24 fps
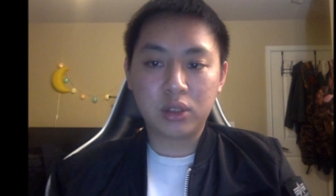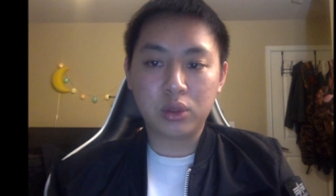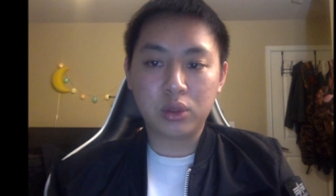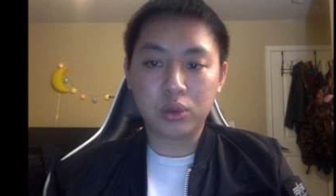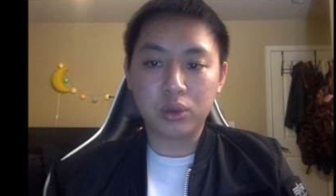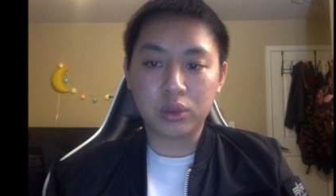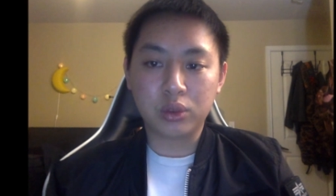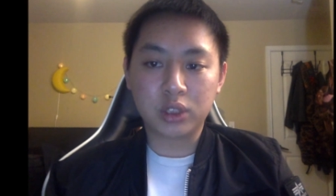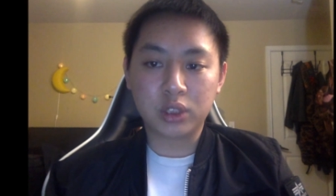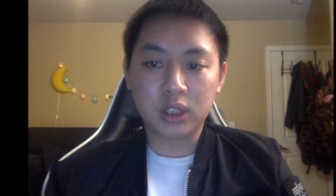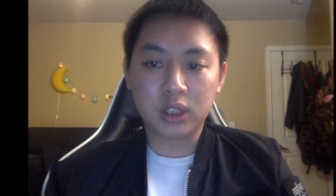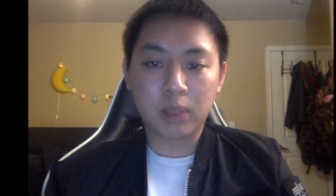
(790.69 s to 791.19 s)

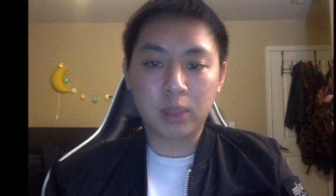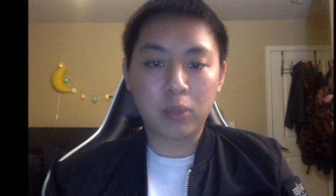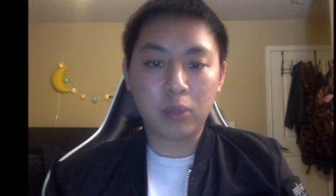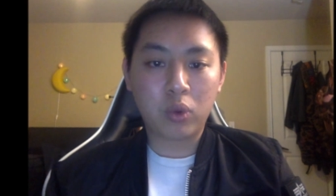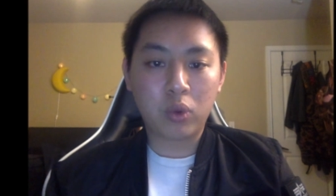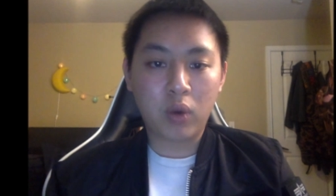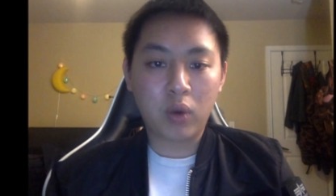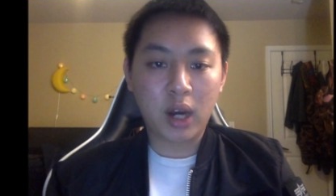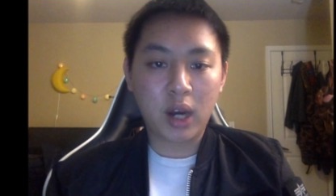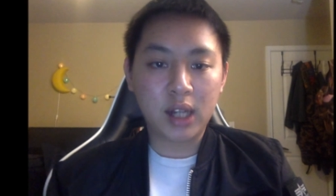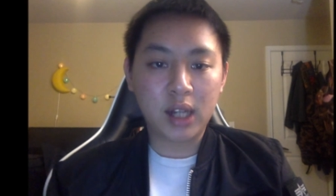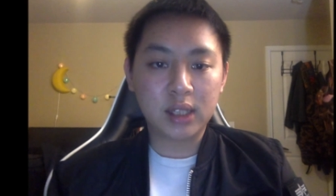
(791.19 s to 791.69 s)
to
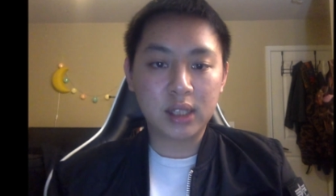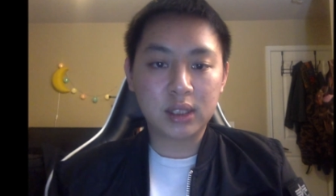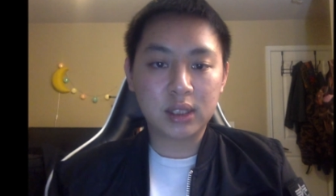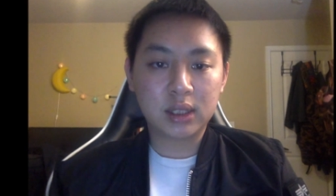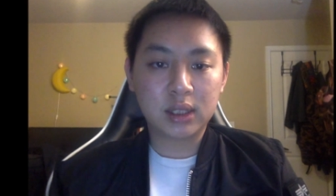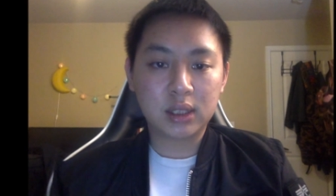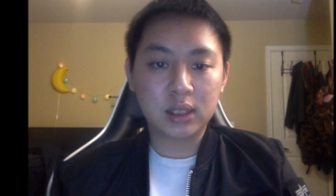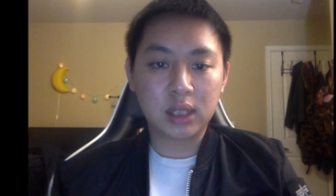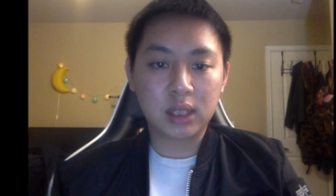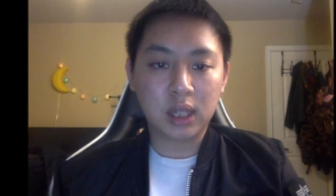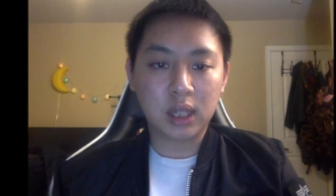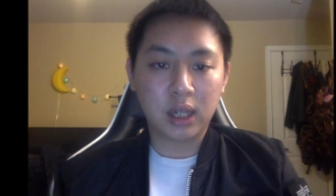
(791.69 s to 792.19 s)

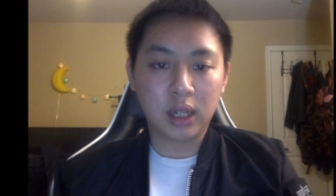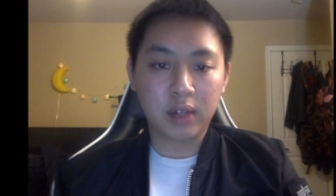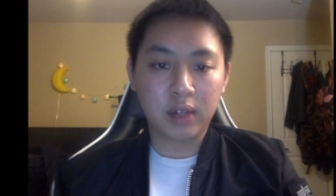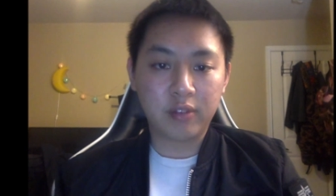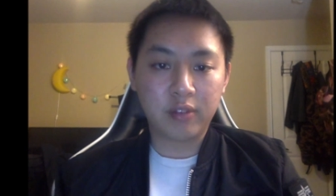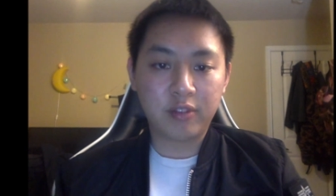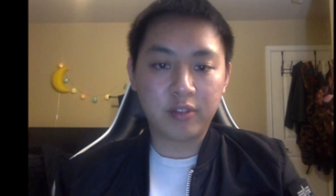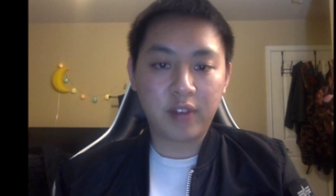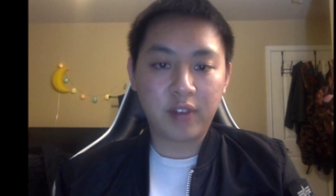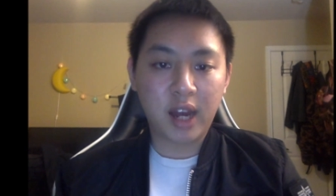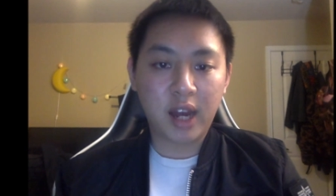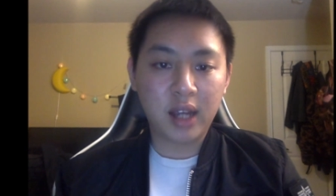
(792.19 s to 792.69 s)
summarize the
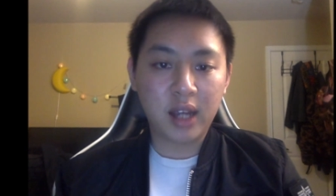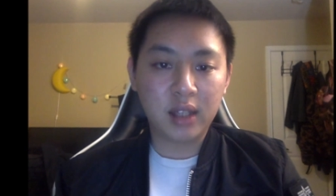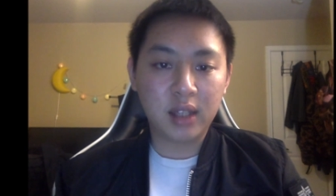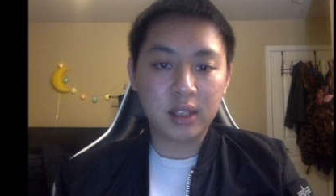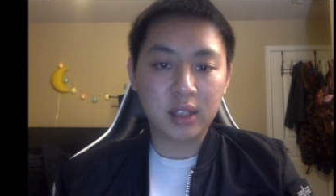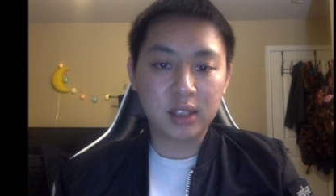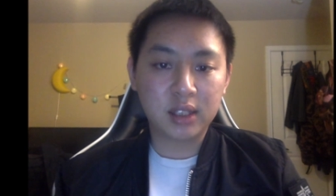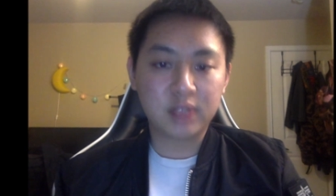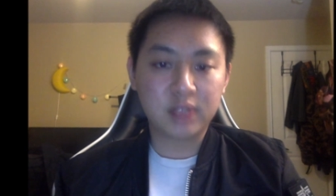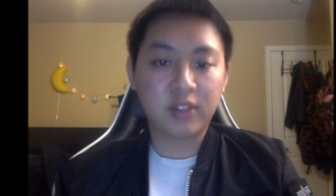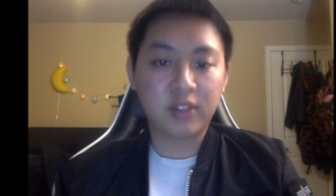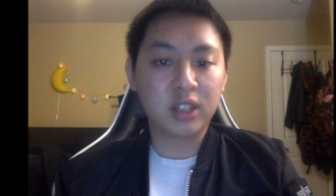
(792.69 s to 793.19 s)
5
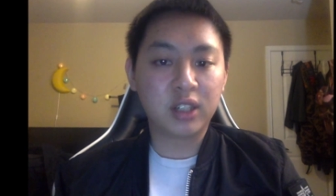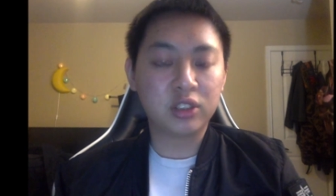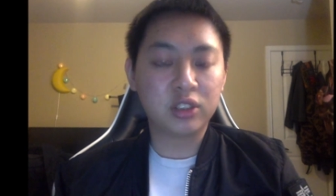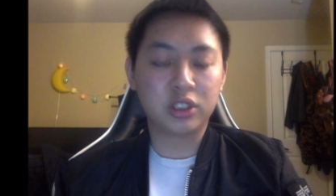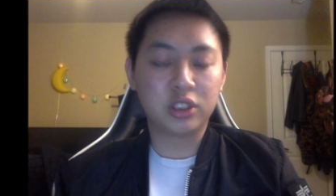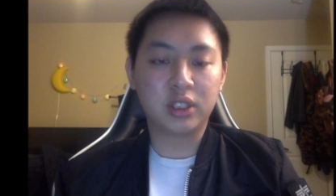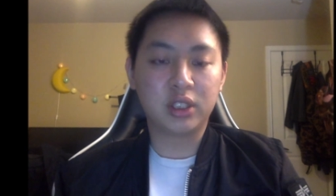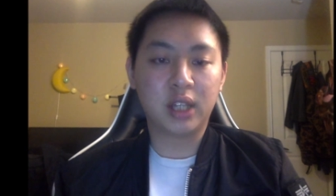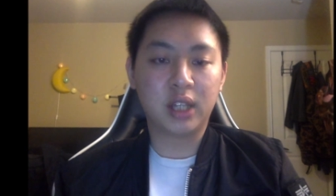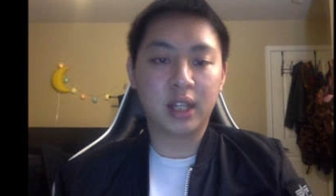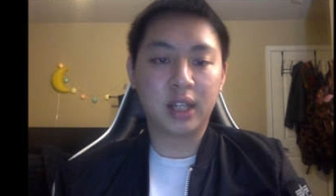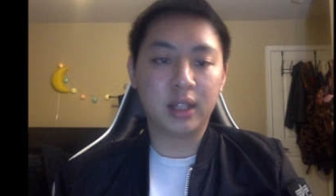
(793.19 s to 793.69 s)

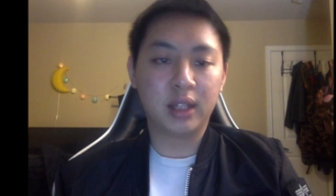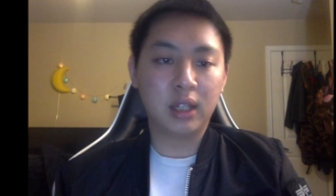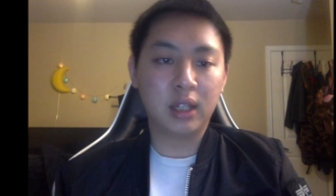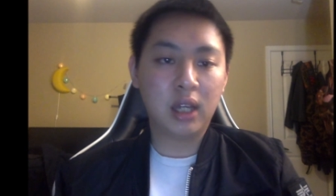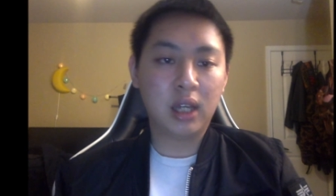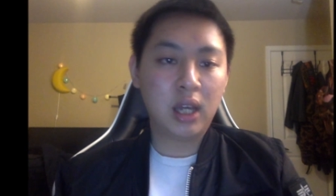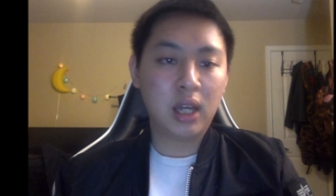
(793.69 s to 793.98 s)
dysfunction and